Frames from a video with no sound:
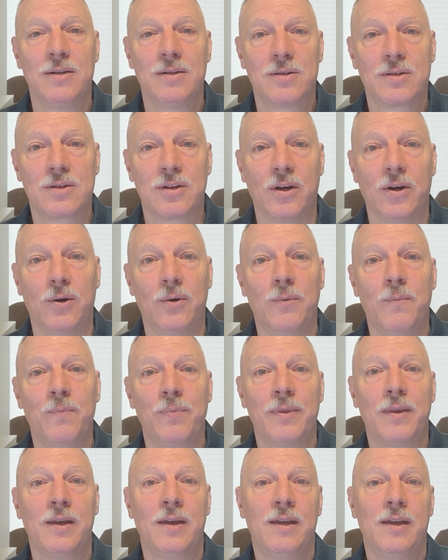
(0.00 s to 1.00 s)

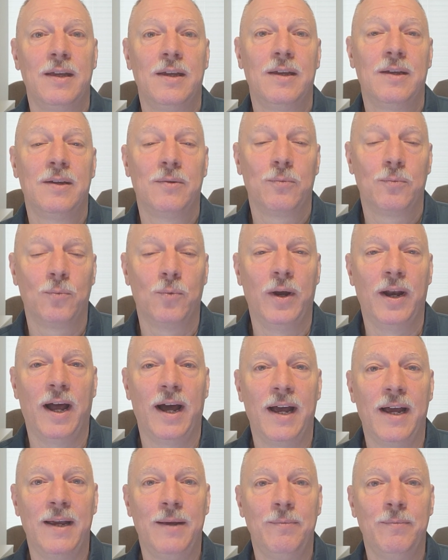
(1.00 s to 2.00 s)
So when
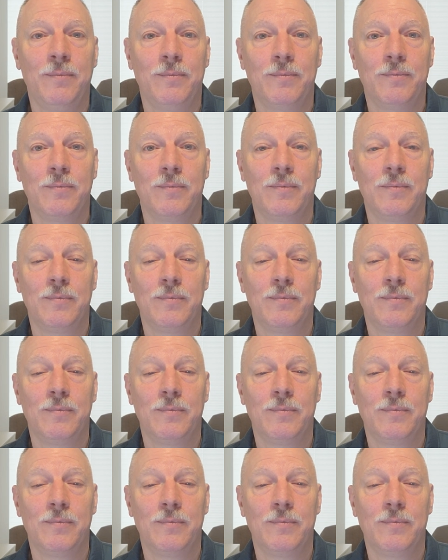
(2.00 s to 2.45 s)
I'm